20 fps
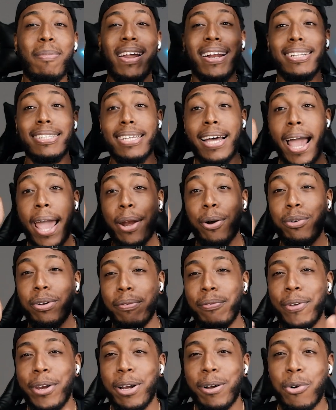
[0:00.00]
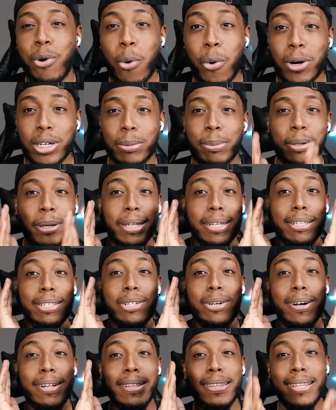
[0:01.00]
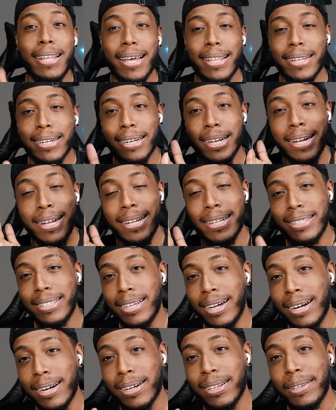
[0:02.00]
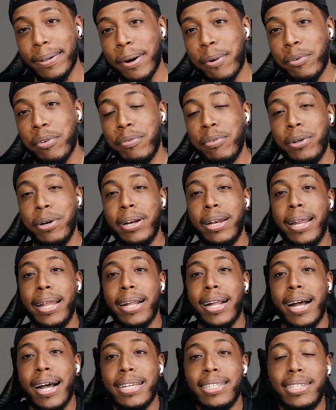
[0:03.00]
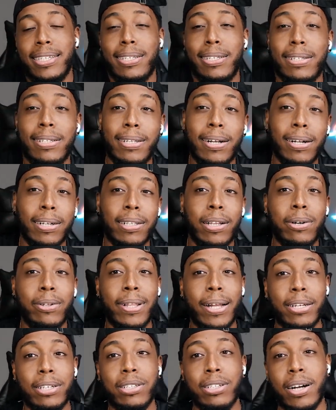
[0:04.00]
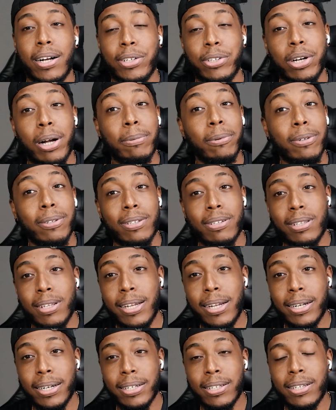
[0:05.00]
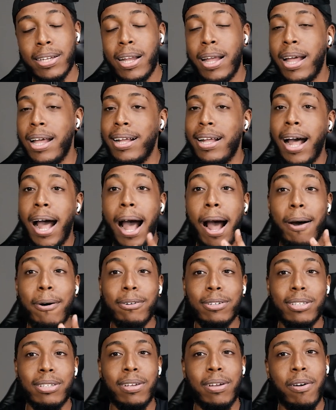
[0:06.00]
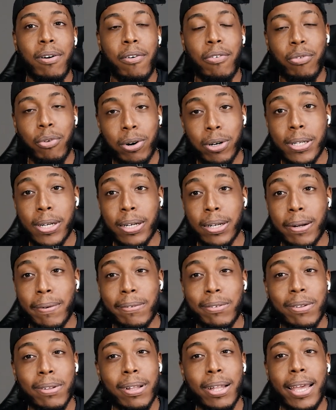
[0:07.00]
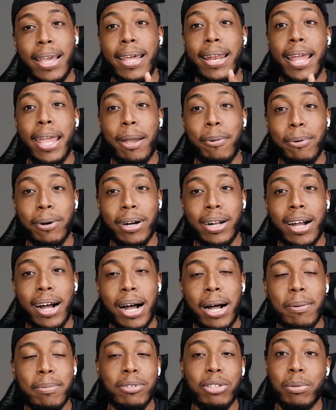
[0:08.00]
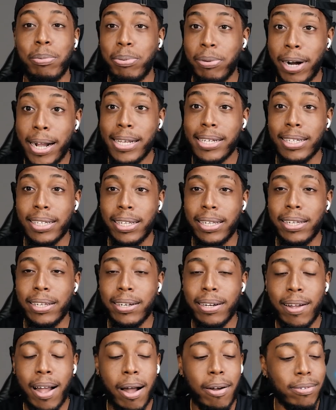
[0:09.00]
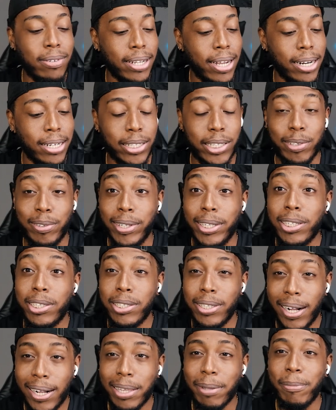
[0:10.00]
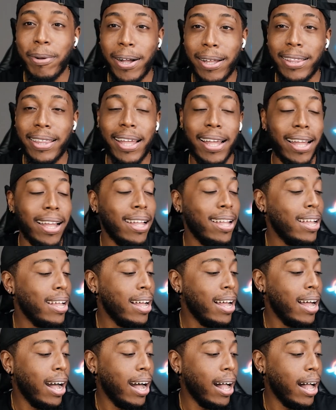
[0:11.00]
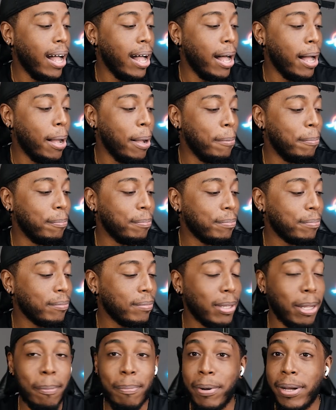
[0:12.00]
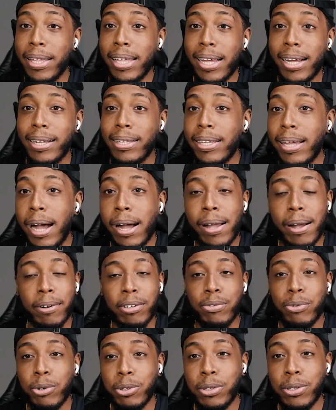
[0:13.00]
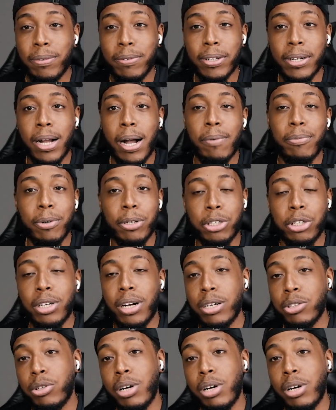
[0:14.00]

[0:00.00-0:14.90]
by the title of the video. Of course, we can get into another Dunk Low review today, guys. This is Dunk Low that Shock dropped on SNKRS. I was fortunate enough and able to cop. Surprisingly, you know, I was actually really shocked about that. Um, but yeah, yeah, I was fortunate enough to cop on the Shock